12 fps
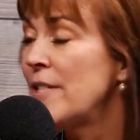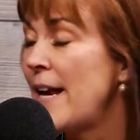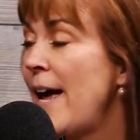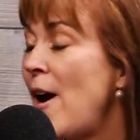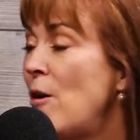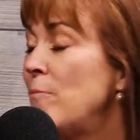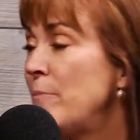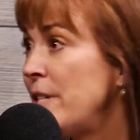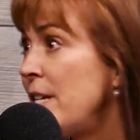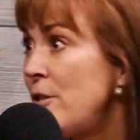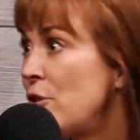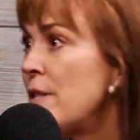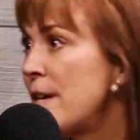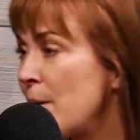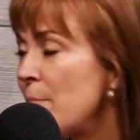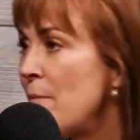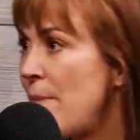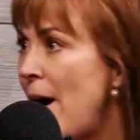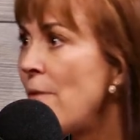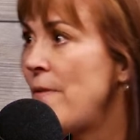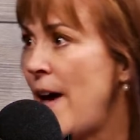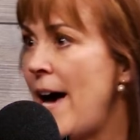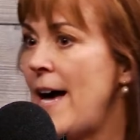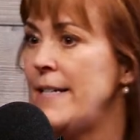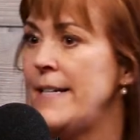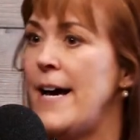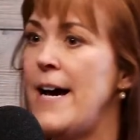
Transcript: that help teach them about that.